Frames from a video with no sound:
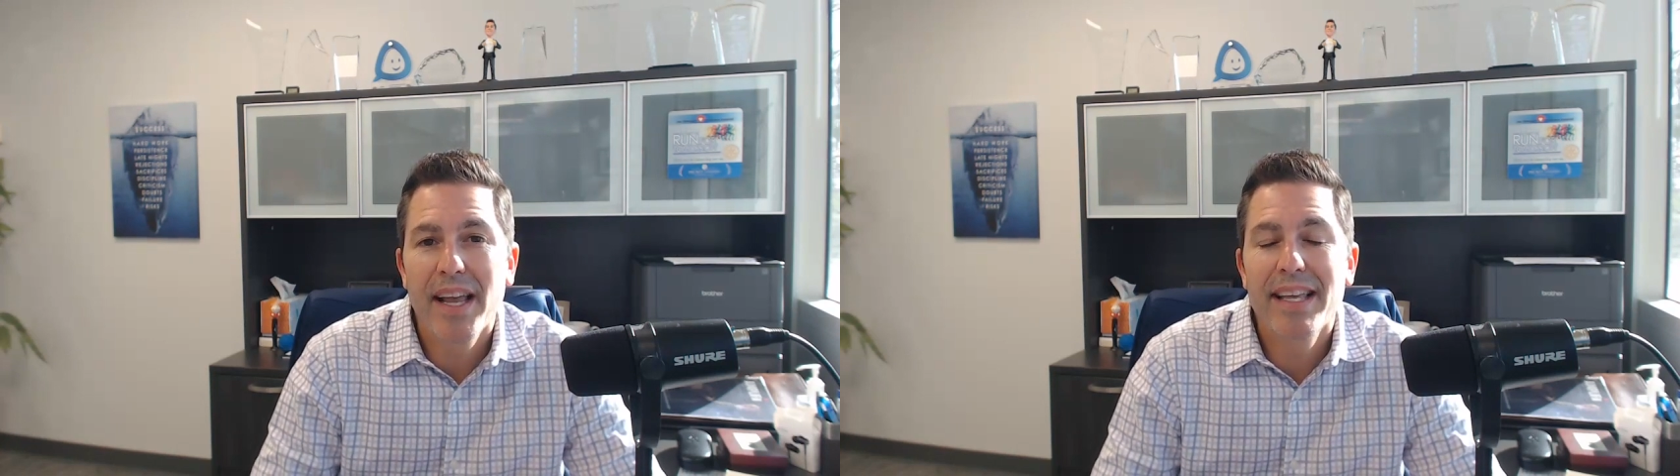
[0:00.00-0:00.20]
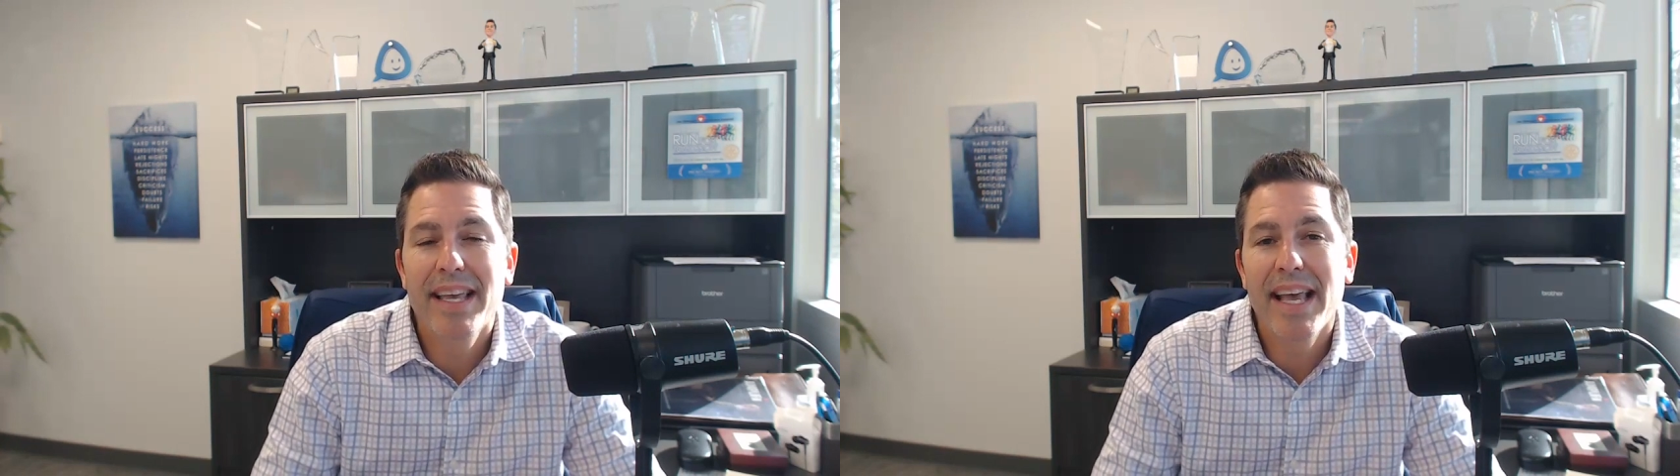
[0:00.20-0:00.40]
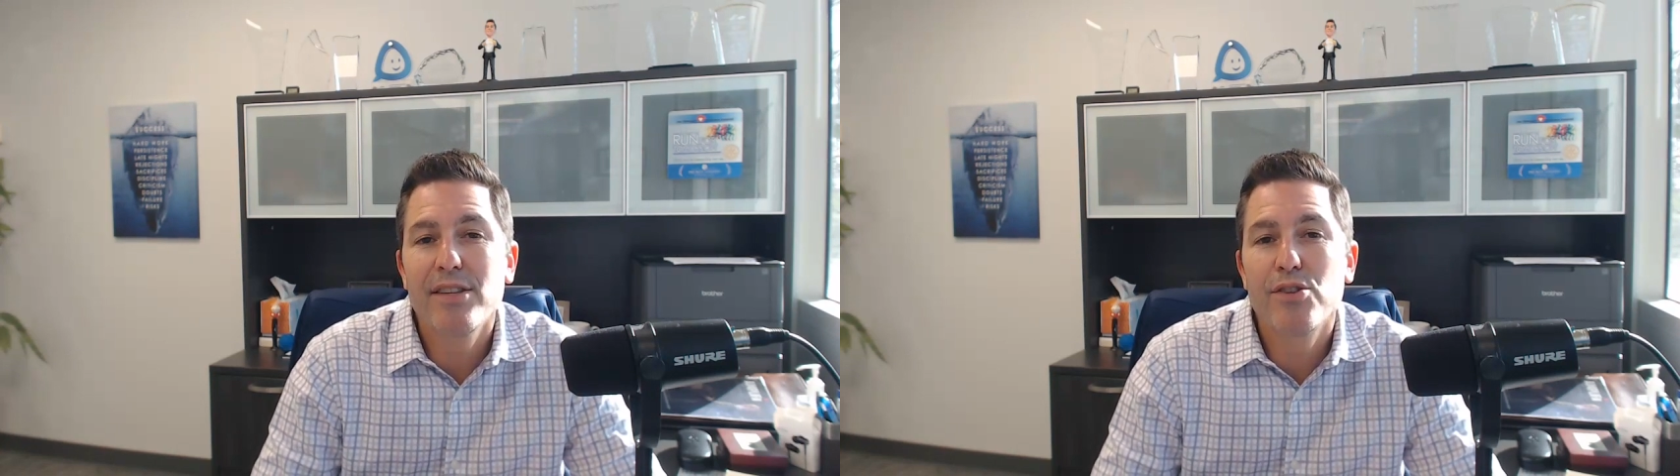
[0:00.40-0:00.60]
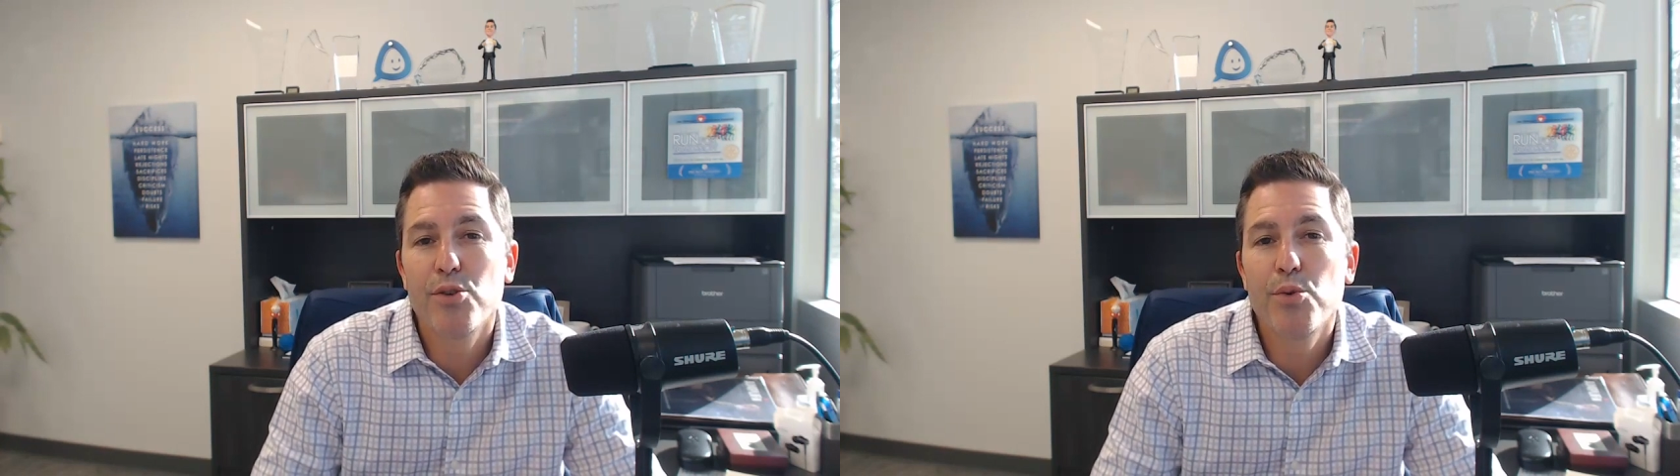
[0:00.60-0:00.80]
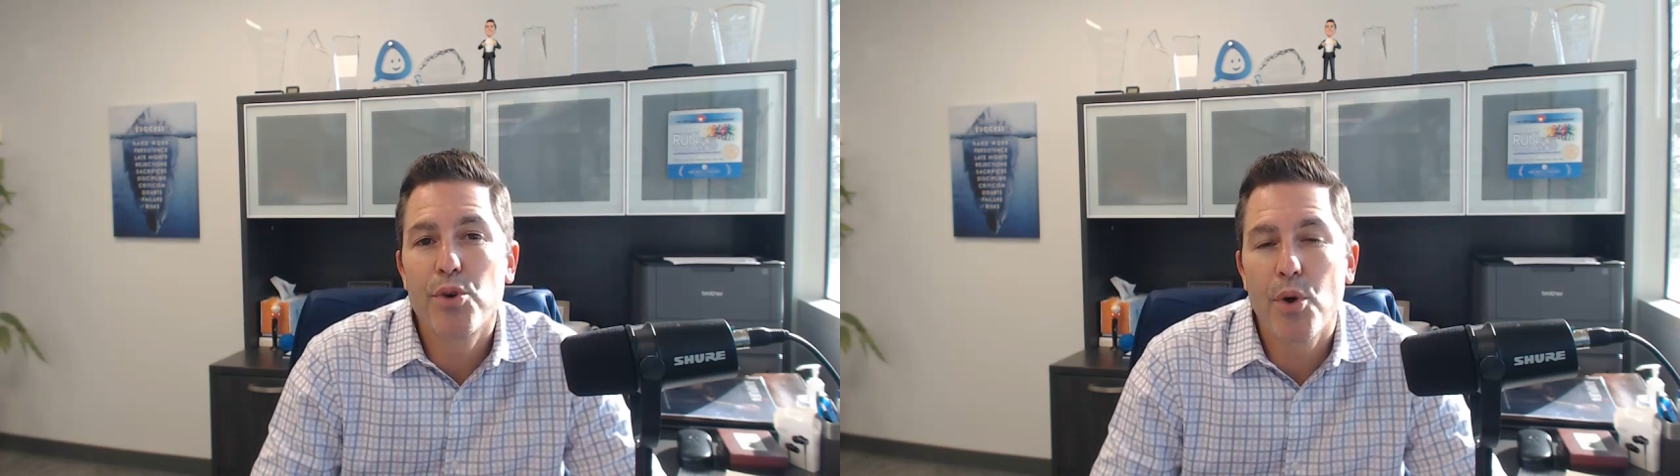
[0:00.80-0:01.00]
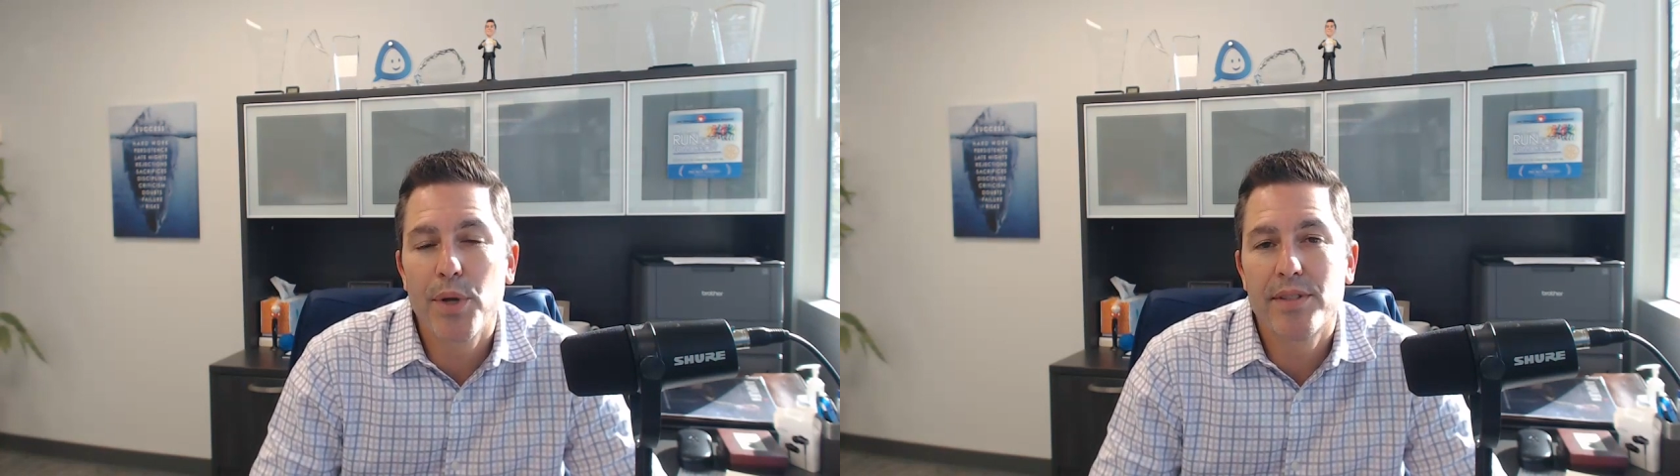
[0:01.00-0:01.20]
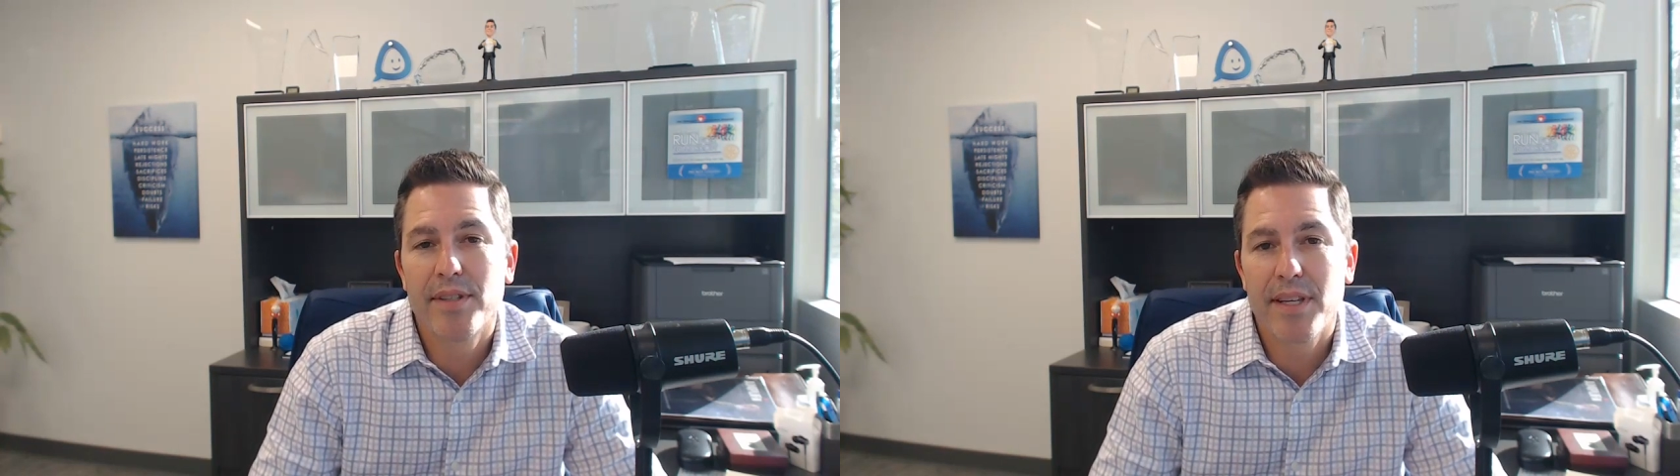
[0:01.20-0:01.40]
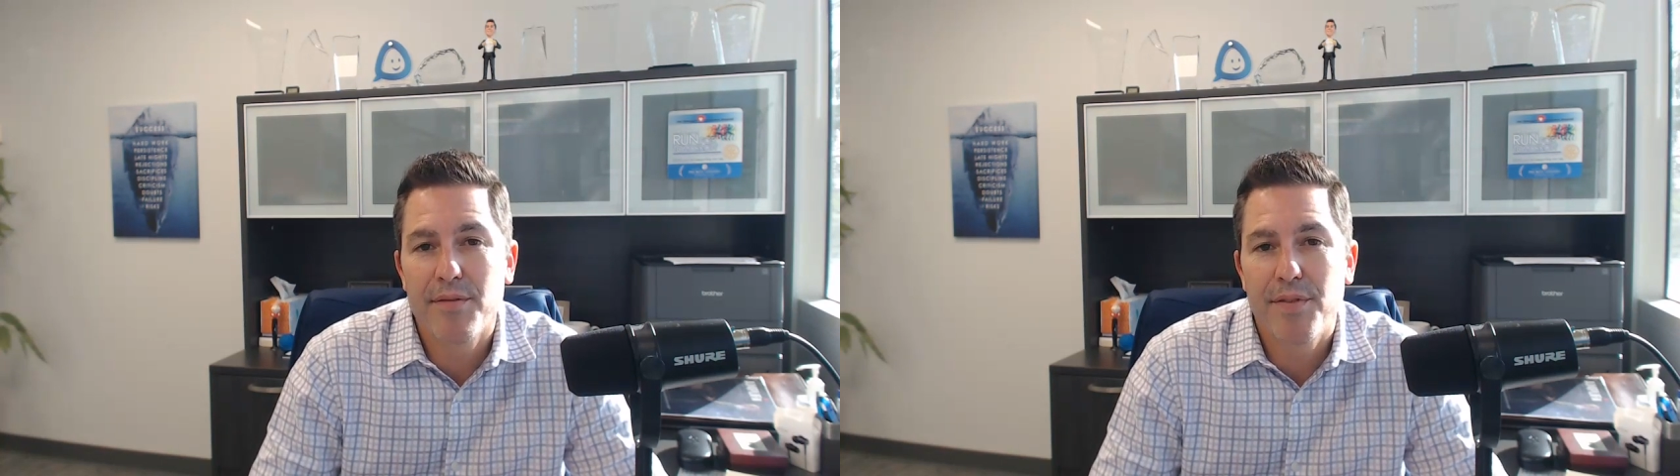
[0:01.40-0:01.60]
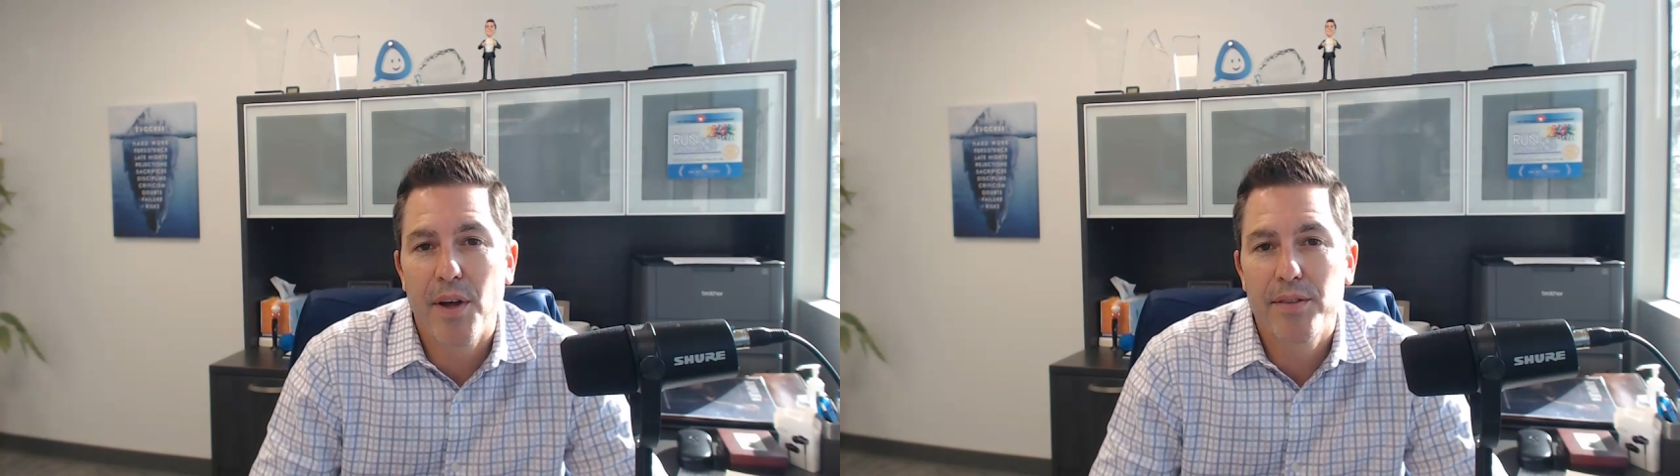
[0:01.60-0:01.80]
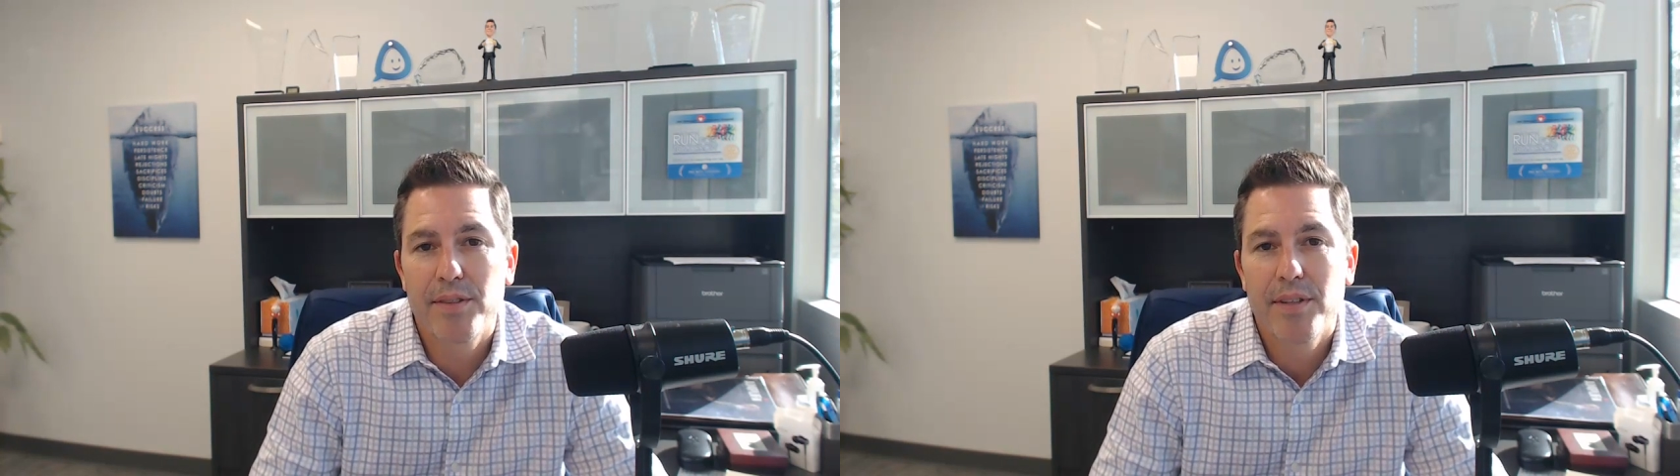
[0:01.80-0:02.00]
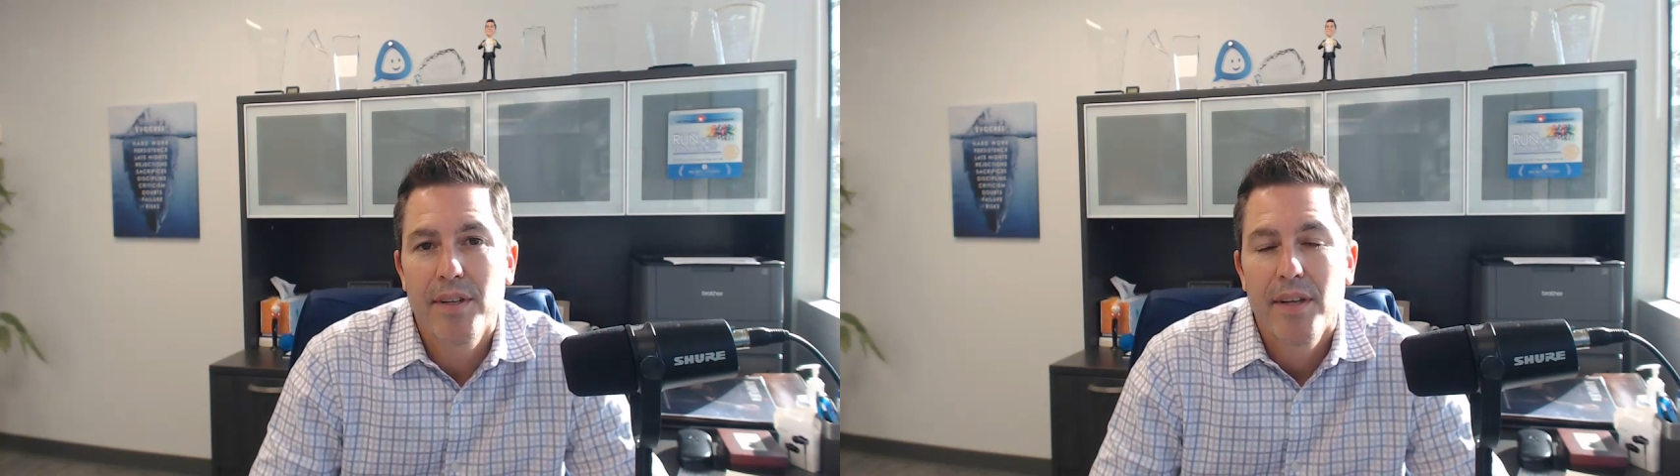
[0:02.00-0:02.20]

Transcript: in case you go into default.